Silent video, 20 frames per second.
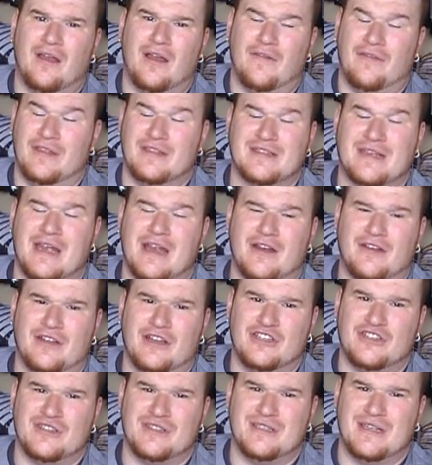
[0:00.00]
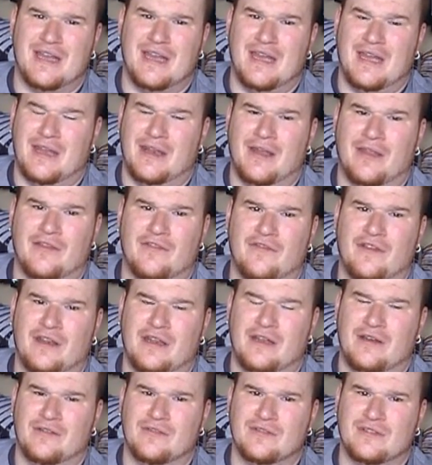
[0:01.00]
I should say, in other
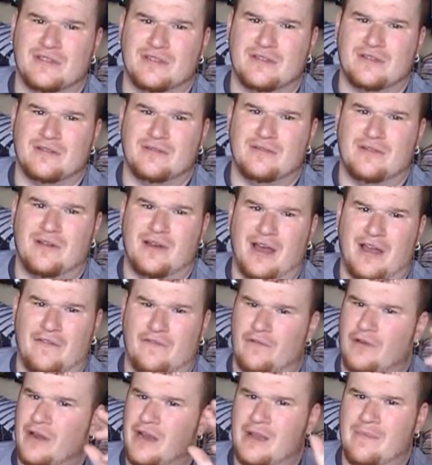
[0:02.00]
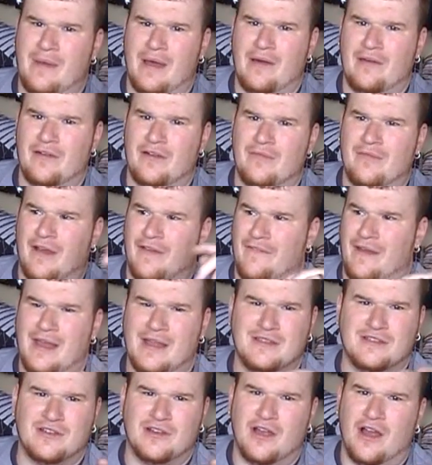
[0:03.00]
videos. I've written about him, I've
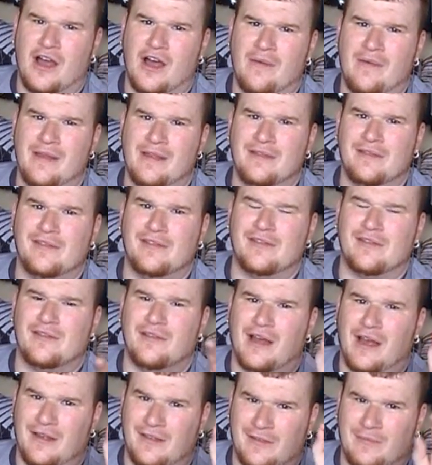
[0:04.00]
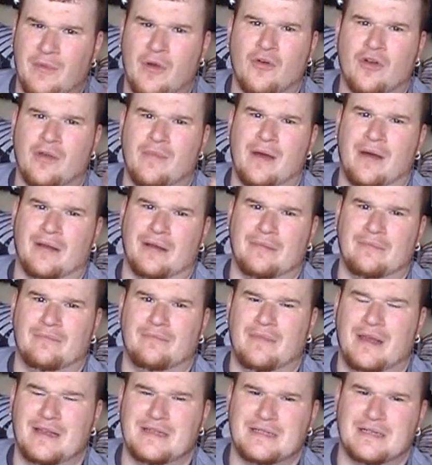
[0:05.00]
answered comments, I spoke about him,
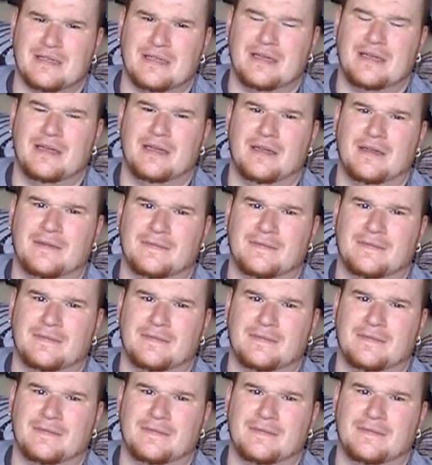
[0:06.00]
basically.